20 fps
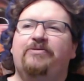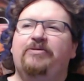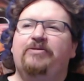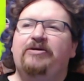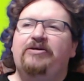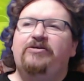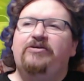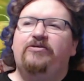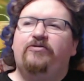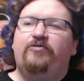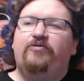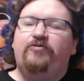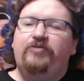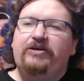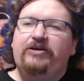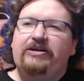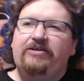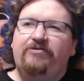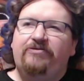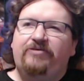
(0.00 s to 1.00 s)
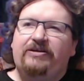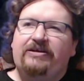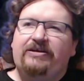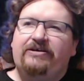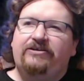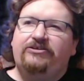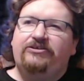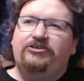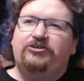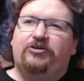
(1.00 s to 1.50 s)
game really,
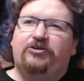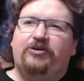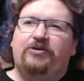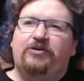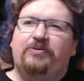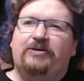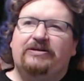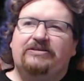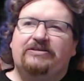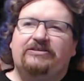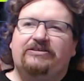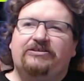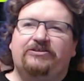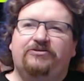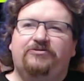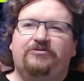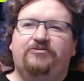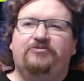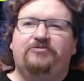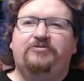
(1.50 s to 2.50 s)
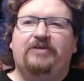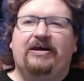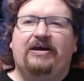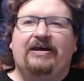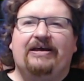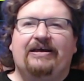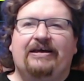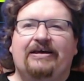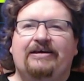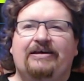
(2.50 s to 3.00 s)
really enjoyable to